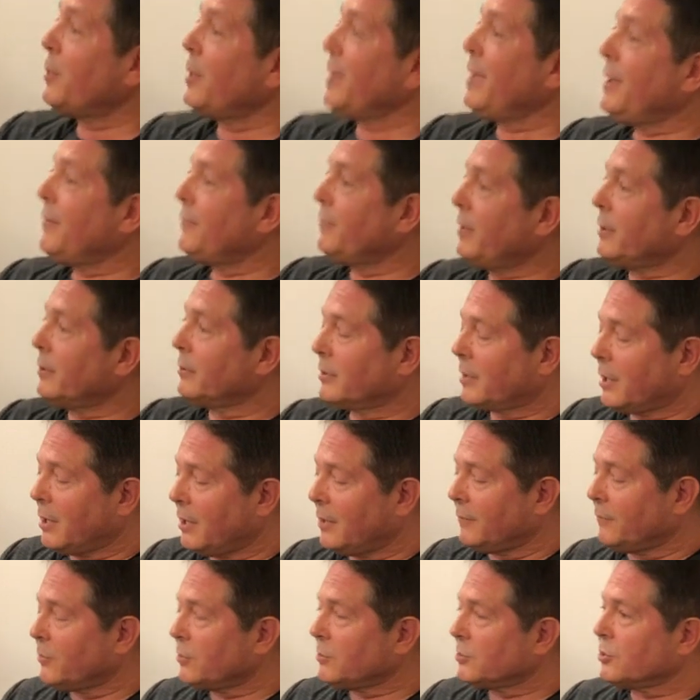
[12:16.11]
were heavier.
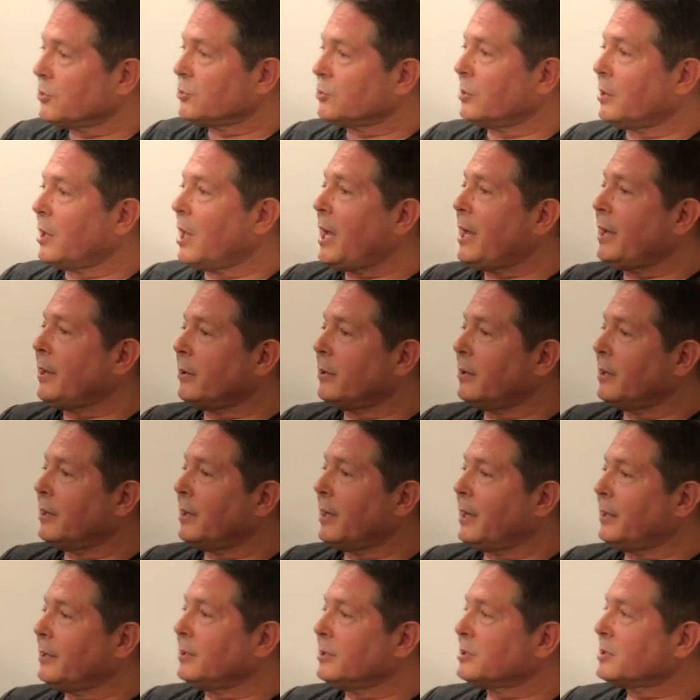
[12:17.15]
Converses are lighter,
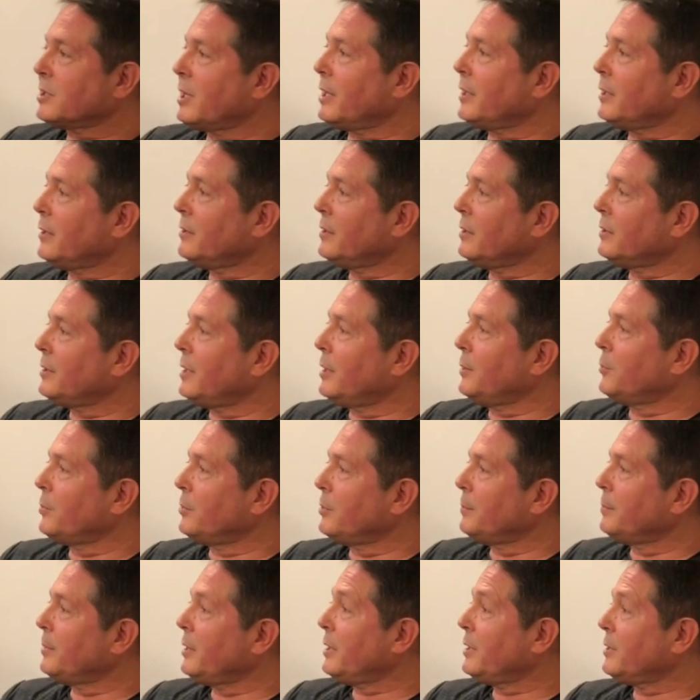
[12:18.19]
and I decided that they were
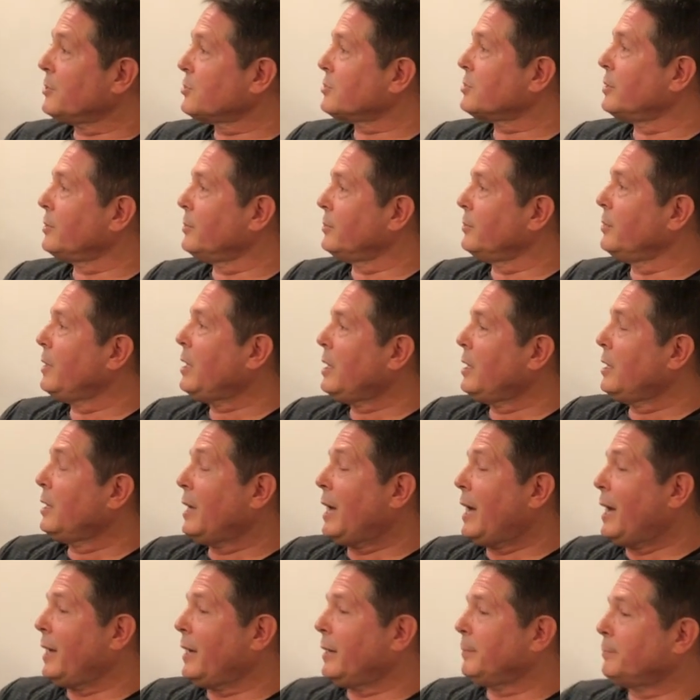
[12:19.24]
the best. So
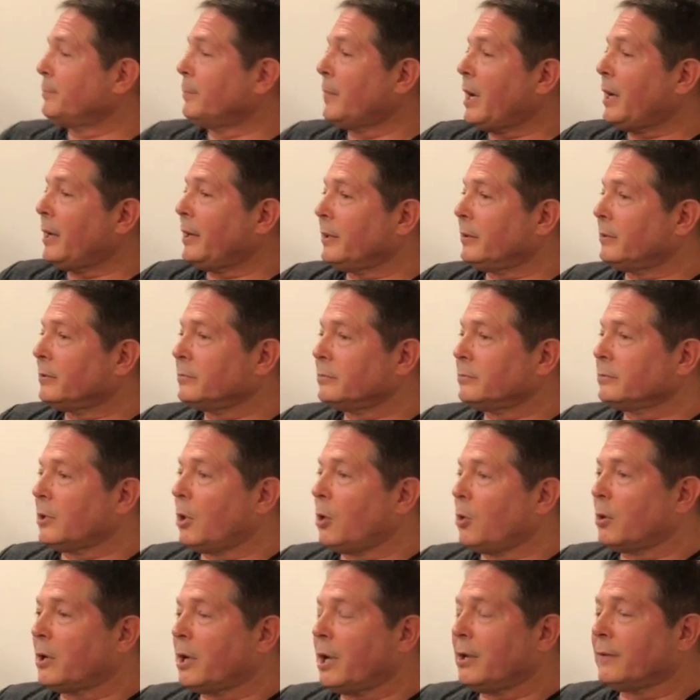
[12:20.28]
I buy
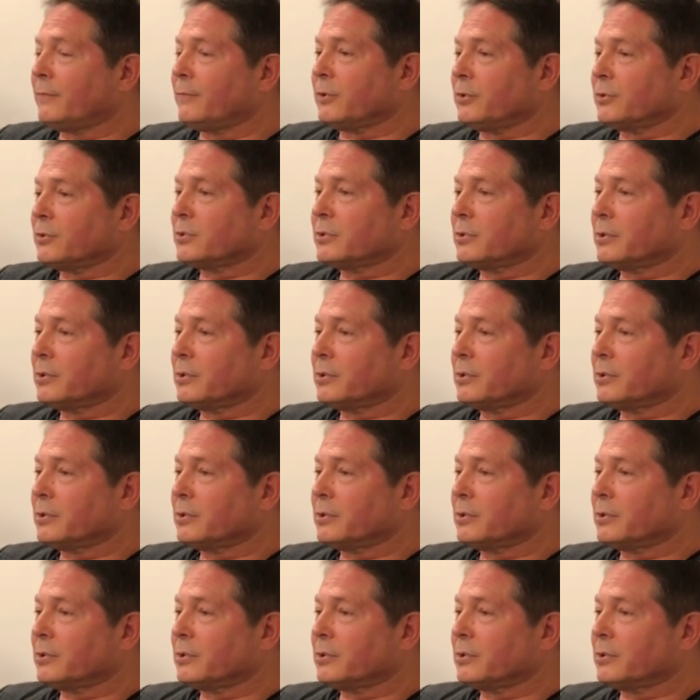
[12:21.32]
all Converse.